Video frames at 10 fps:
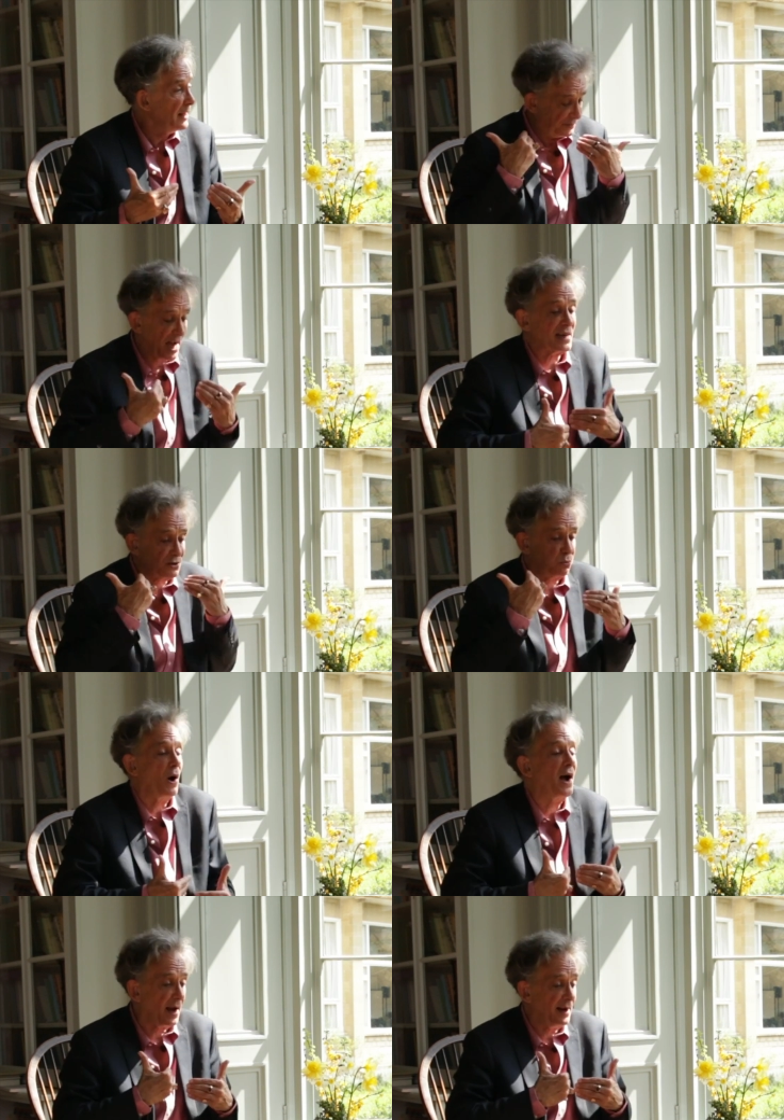That's
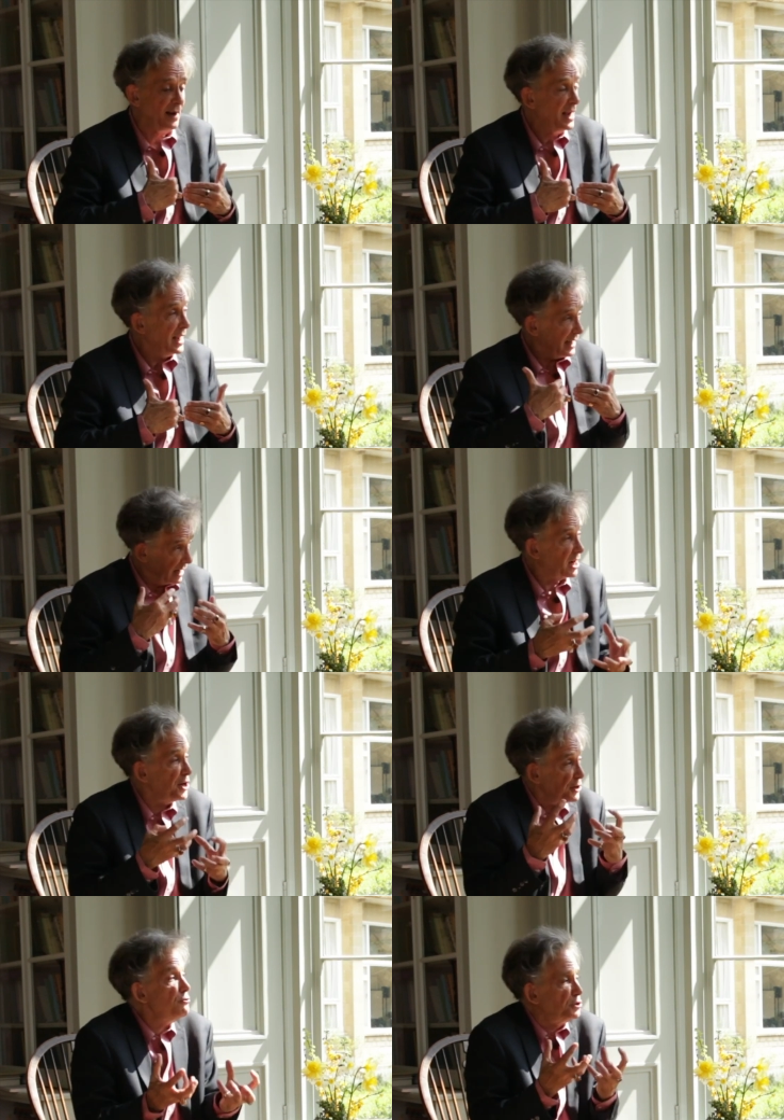why a
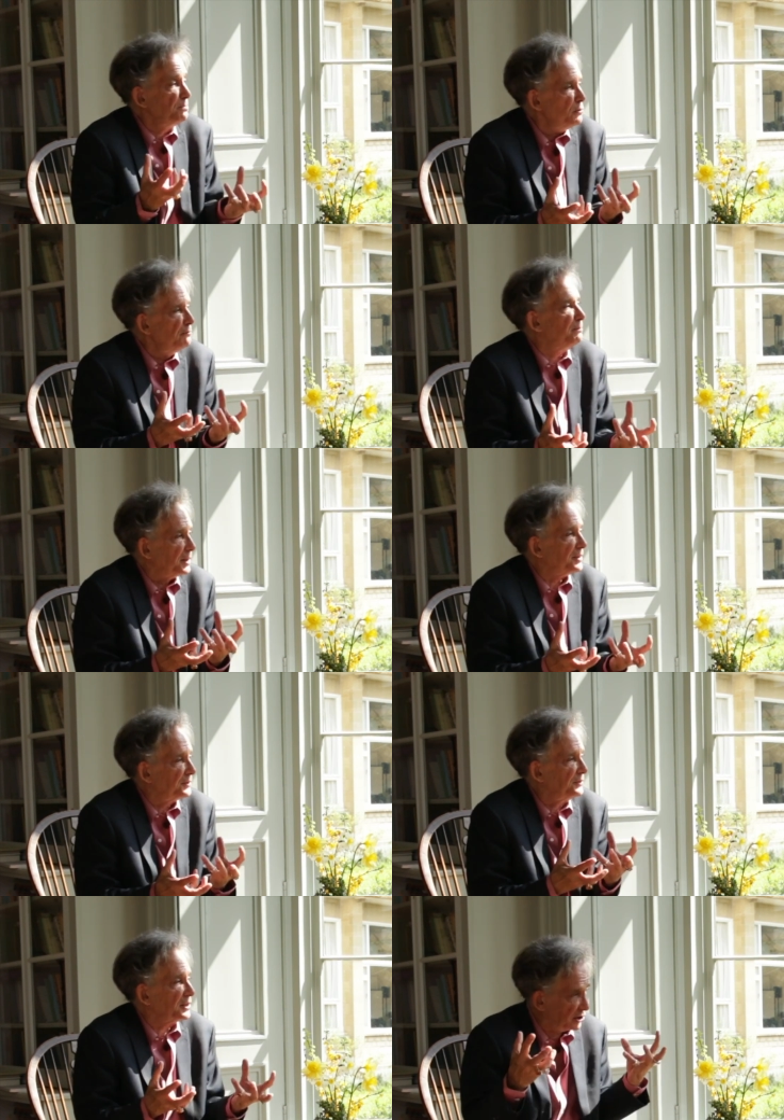huge
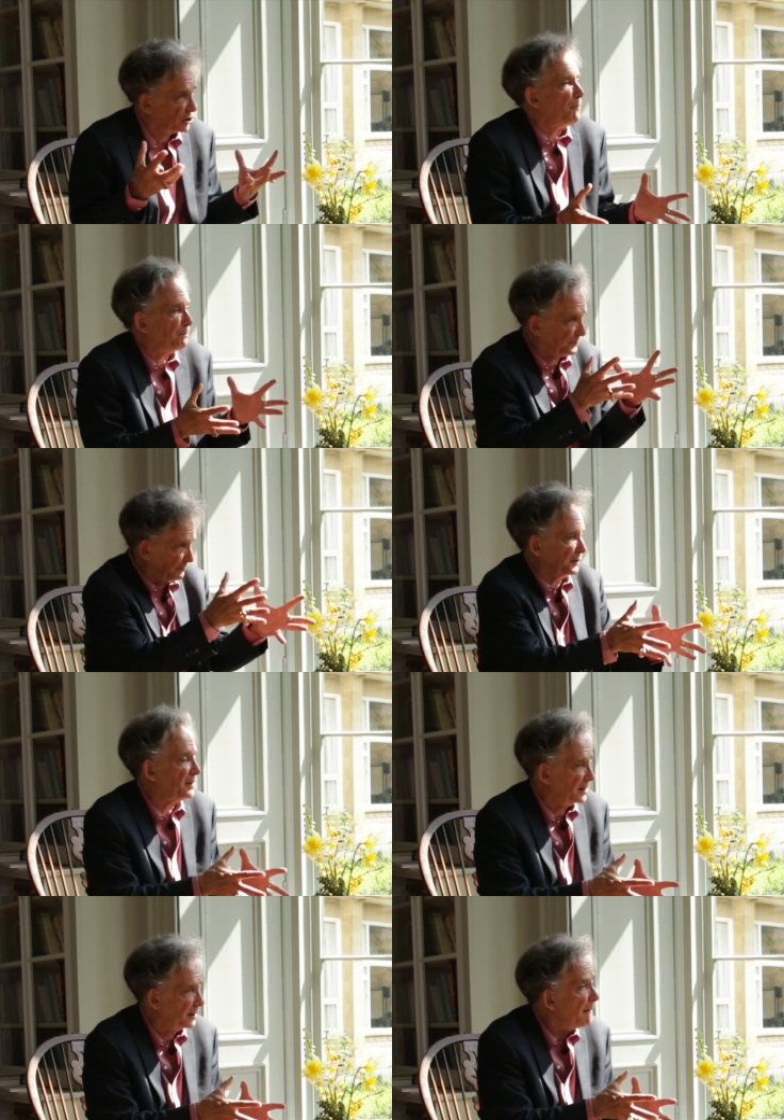movement that stopped the
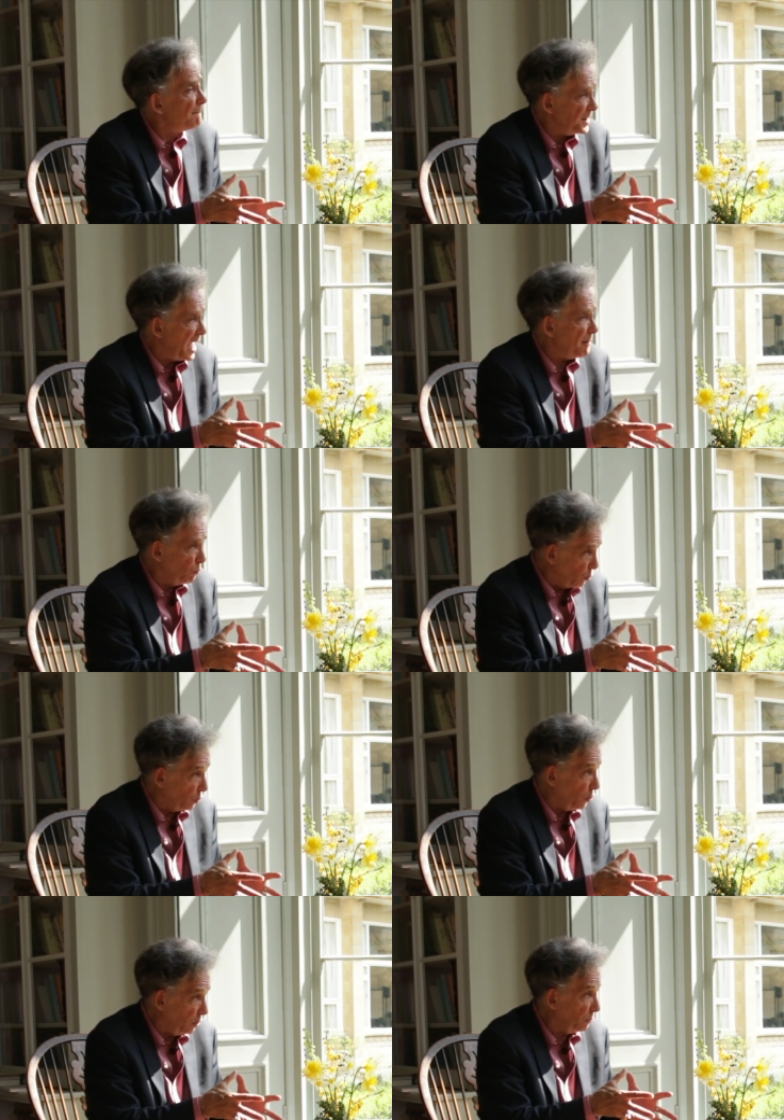Vietnam
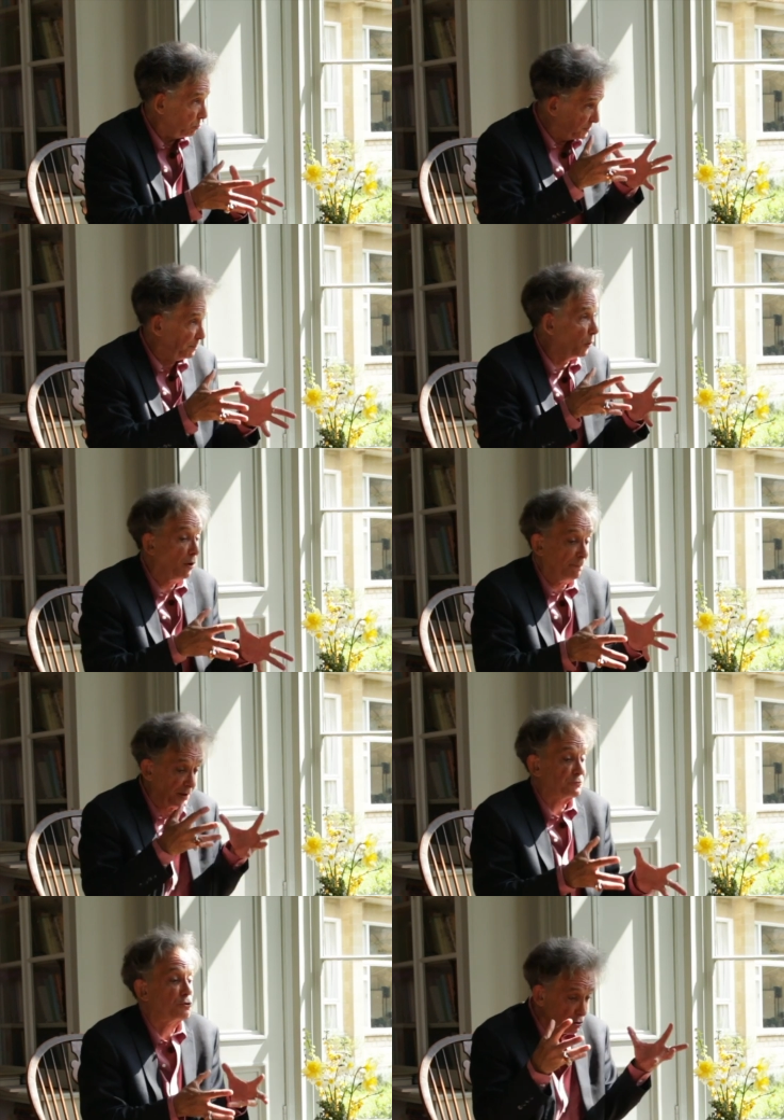War was born,
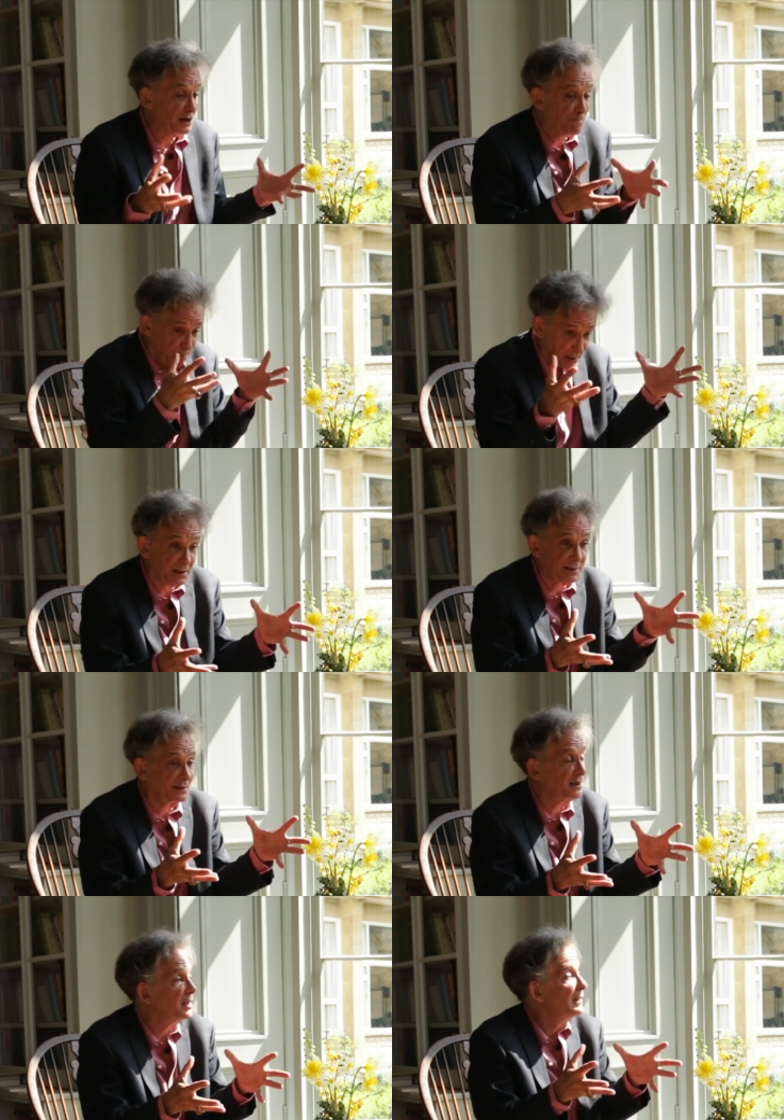that truly birthed